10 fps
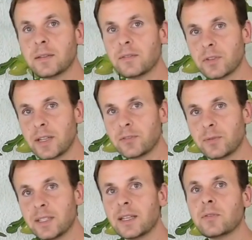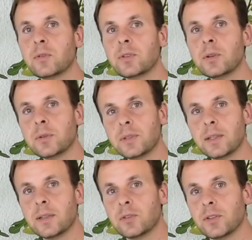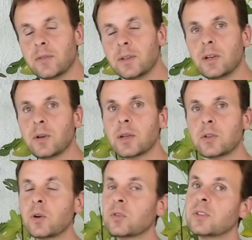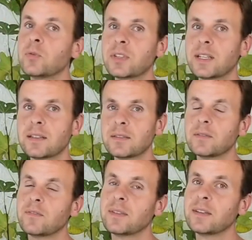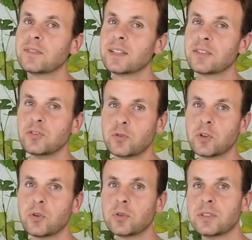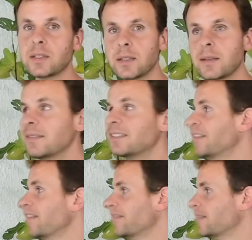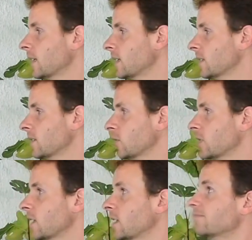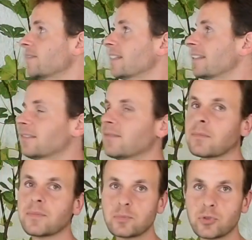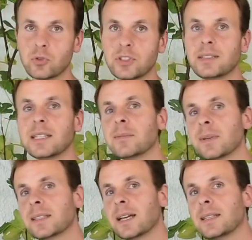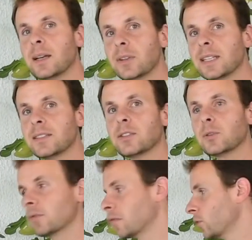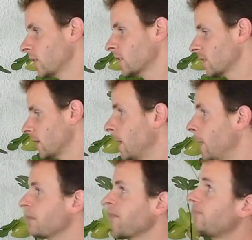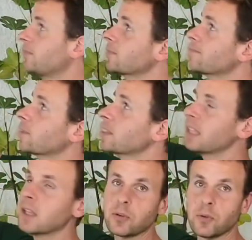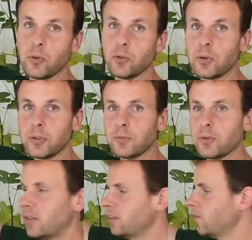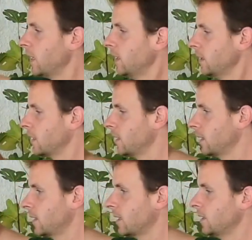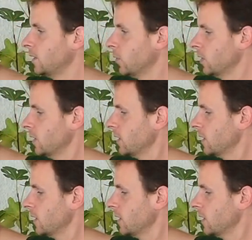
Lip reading: You have to be careful though. You never know how cold it will get. If it gets too cold, then it can certainly be that the pruning that has been done now leads to that practically what would have frozen up here is then down here.